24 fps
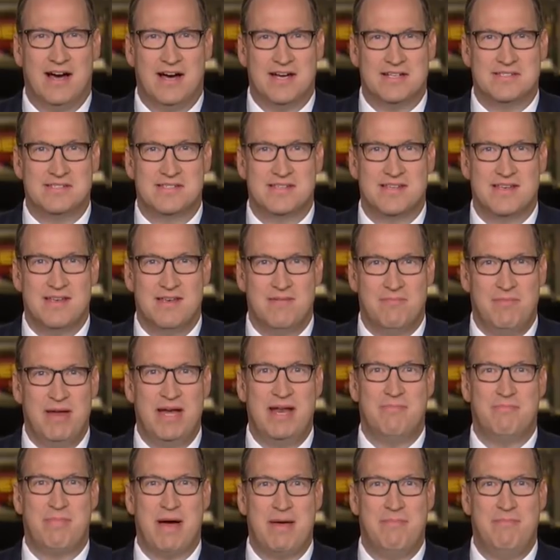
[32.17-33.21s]
us
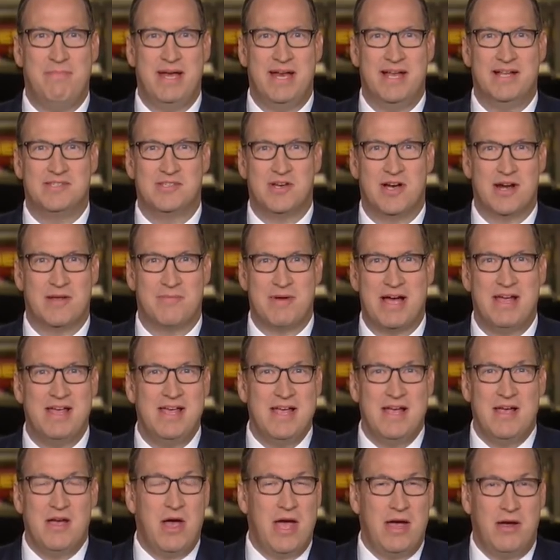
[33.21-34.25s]
minute by minute talking about
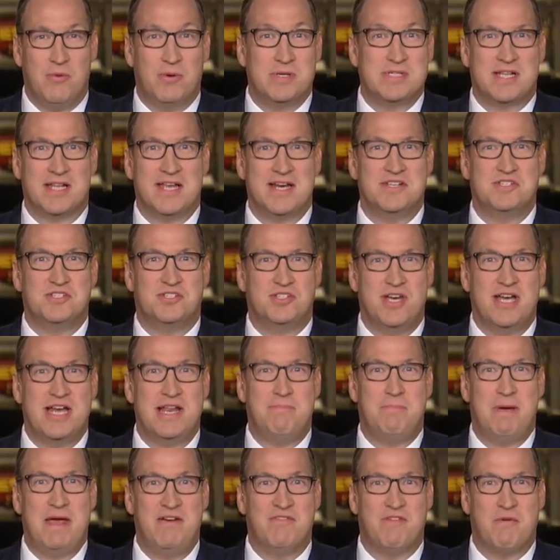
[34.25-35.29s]
hey, what's the latest
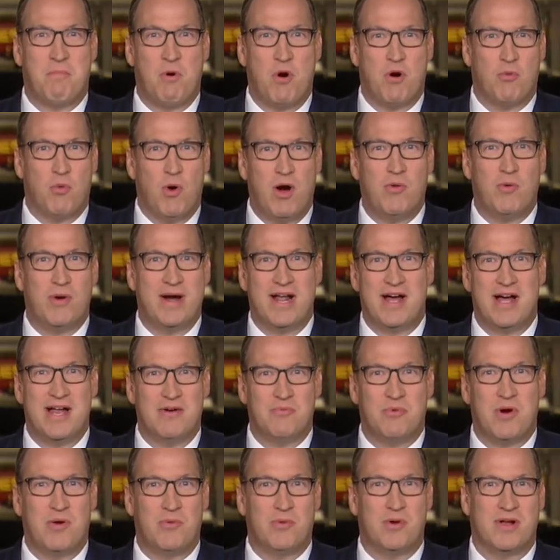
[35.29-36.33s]
GDP report? What right. went
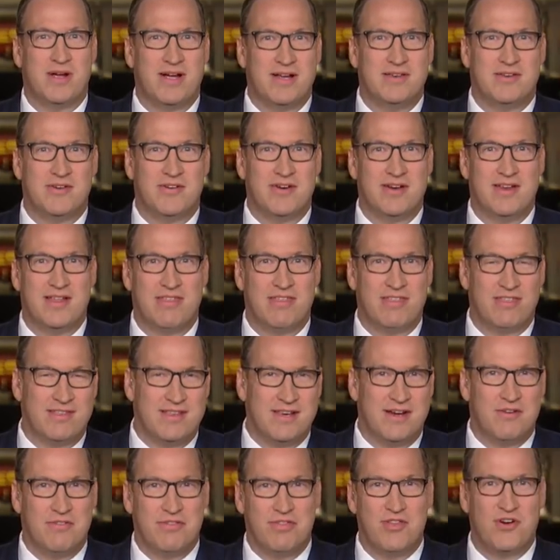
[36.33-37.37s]
on? What we're on during the
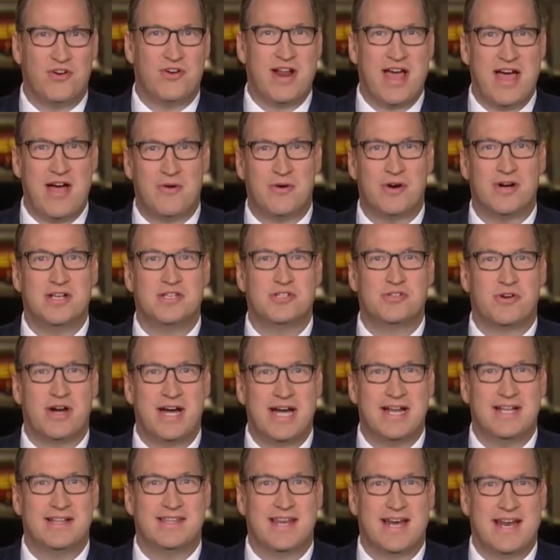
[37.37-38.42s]
you know third hour of
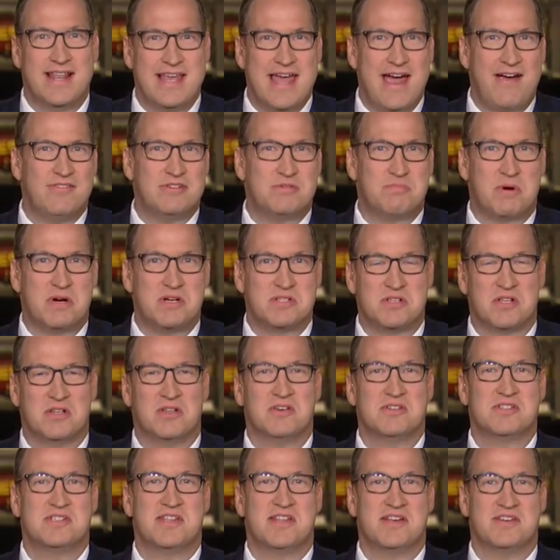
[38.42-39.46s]
trading today? The average person
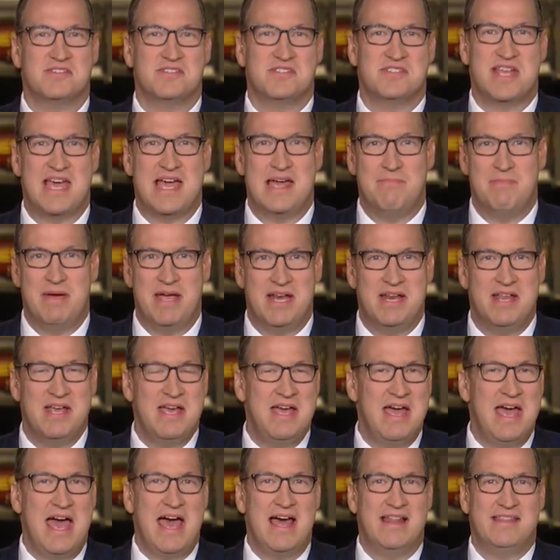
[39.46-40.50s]
looks at their statement
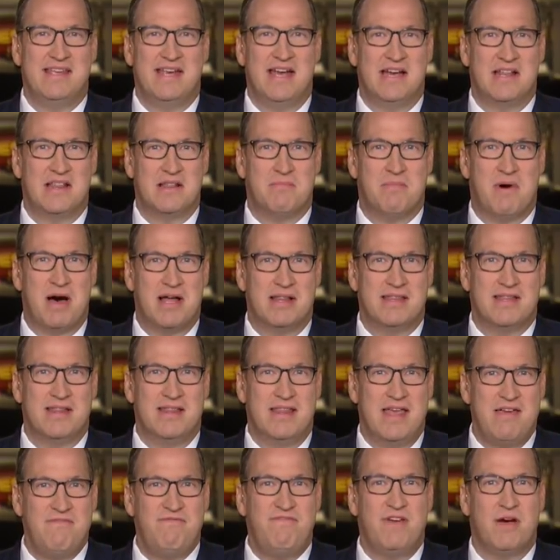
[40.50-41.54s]
at the end of the month, and
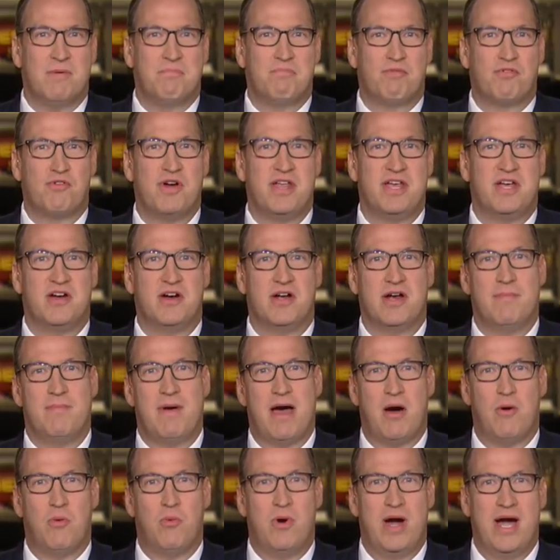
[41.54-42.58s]
they feel pretty good
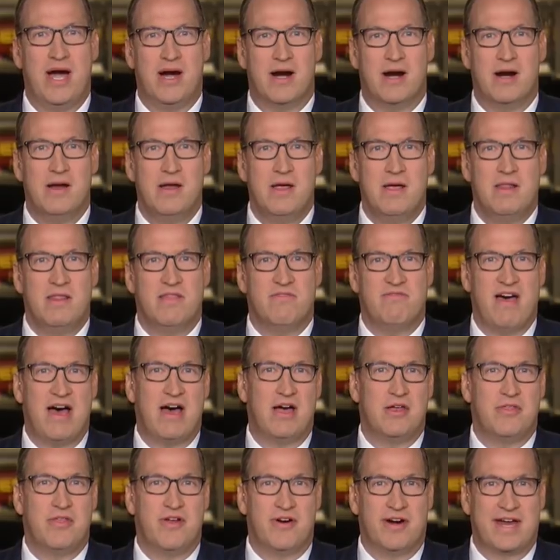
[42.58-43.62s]
about where the Not
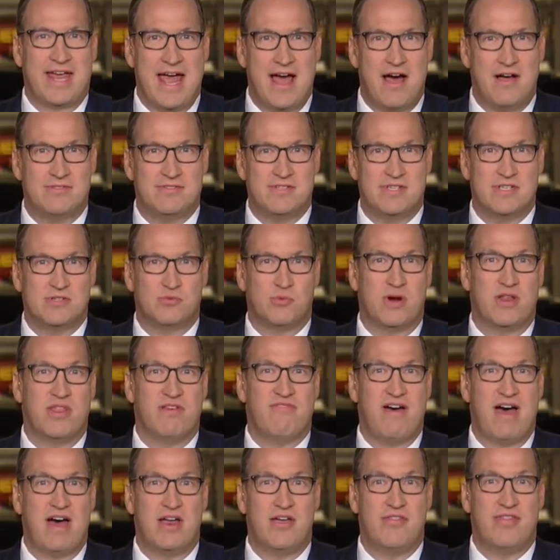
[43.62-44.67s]
value of their month. accounts is, where the
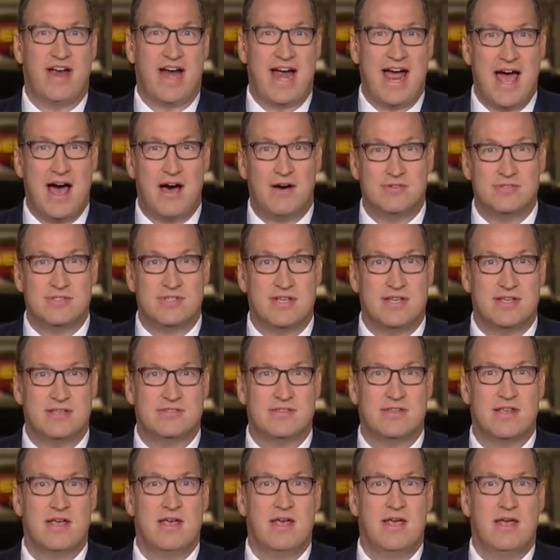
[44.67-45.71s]
value of their house Maybe is.
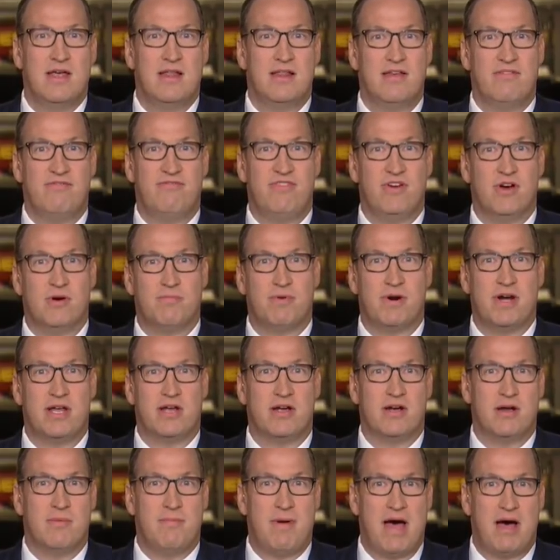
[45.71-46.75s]
overall. They feel pretty
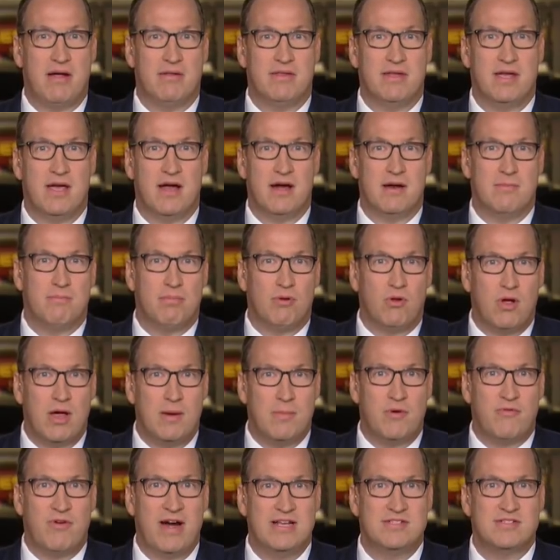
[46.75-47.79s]
good about the
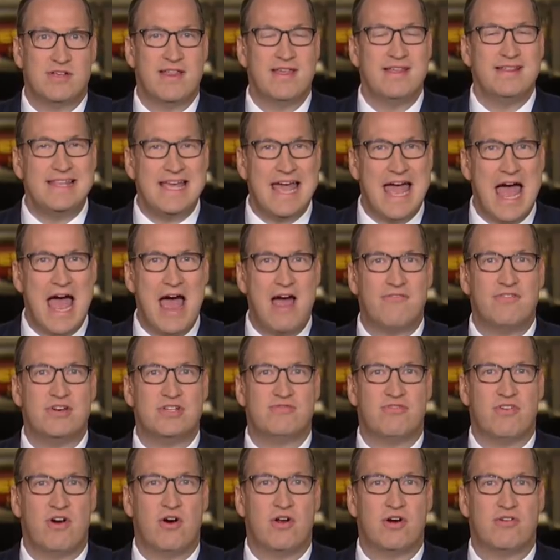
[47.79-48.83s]
unemployment rate. So I think the
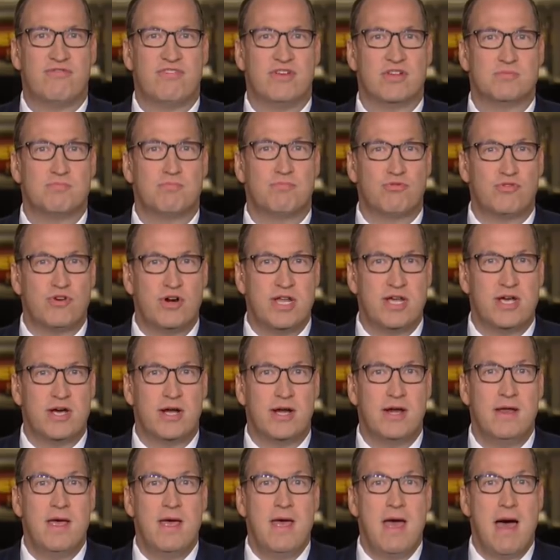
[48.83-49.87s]
average voter feels pretty
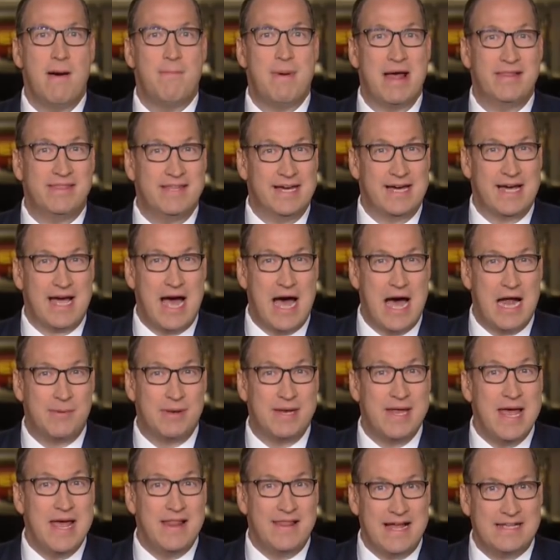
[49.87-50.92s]
good about the
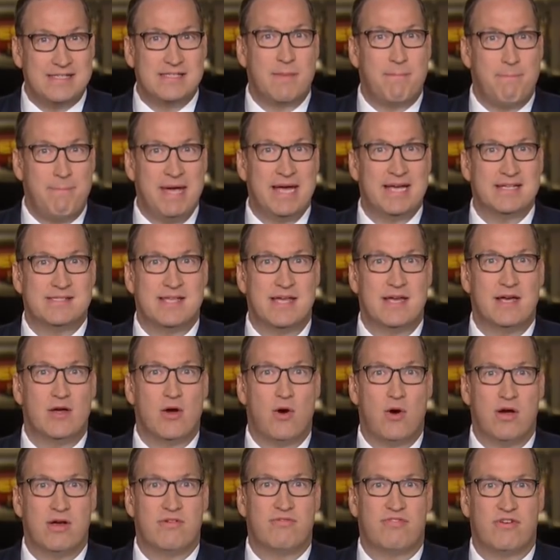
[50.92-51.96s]
economy. That's the biggest thing
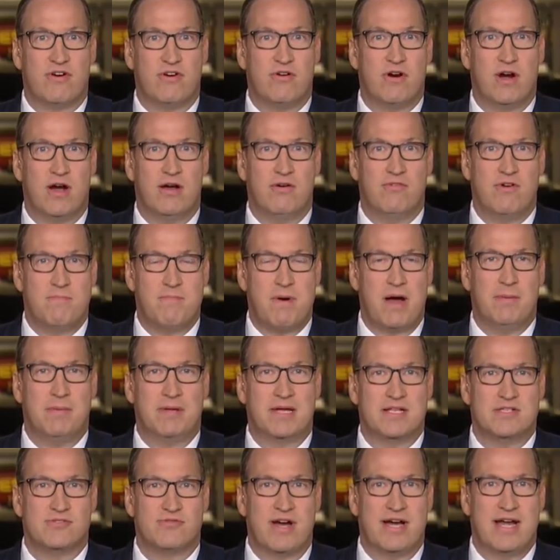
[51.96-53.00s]
going for uh,
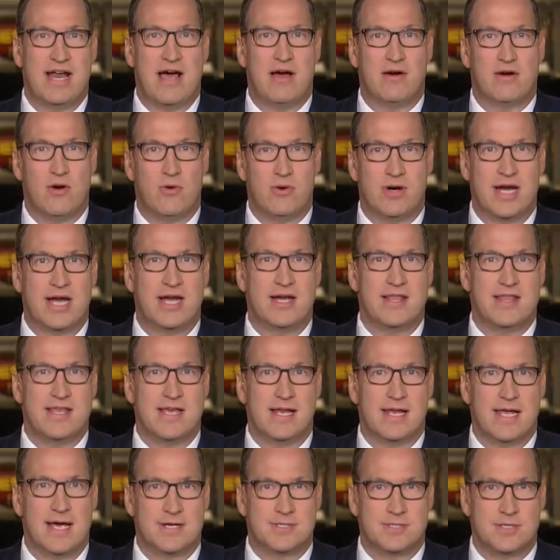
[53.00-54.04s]
Republicans right now going into the
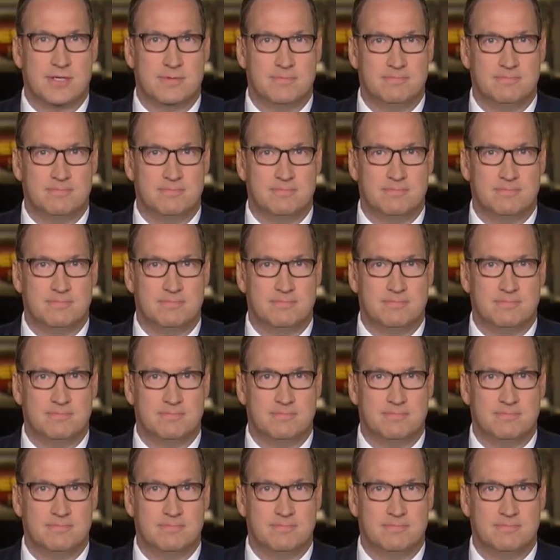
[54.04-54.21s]
election.